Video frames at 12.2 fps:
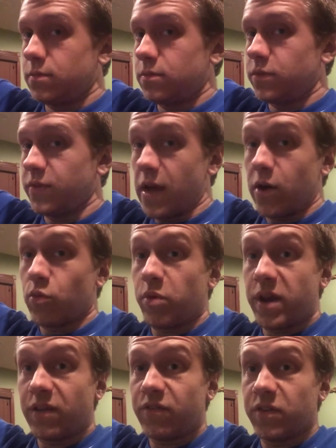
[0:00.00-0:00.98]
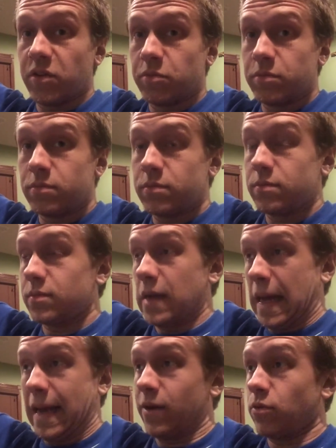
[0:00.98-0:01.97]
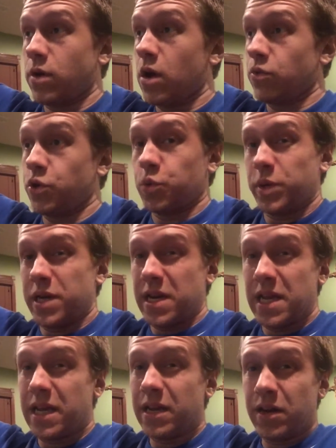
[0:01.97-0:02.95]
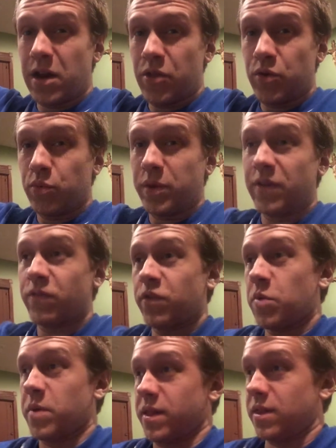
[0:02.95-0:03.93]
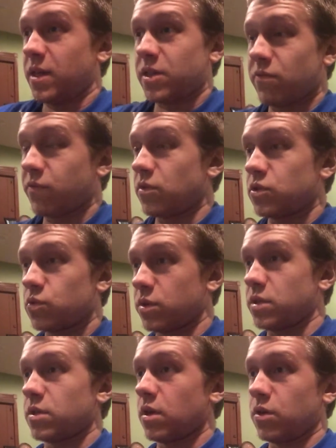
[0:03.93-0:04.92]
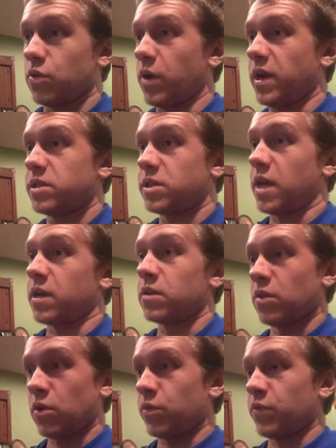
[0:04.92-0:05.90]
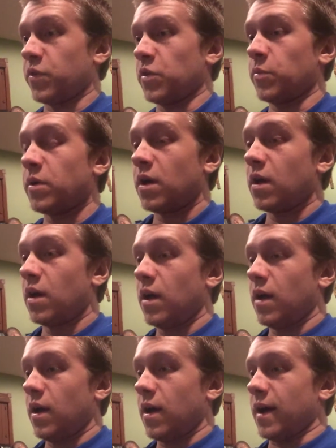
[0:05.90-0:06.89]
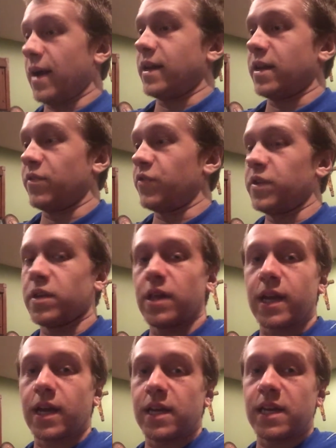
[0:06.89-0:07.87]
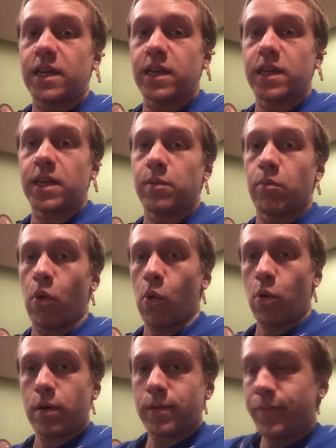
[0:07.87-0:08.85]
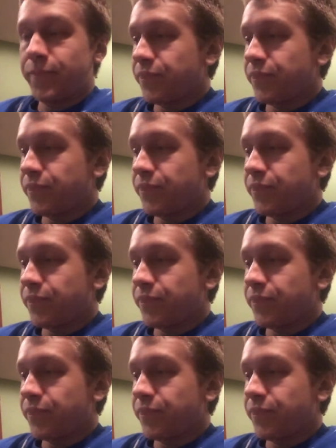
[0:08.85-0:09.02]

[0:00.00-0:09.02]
we got a Ring film. I don't know, do we need another Ring film? I think the first one is a great standalone film. I didn't feel like I needed any more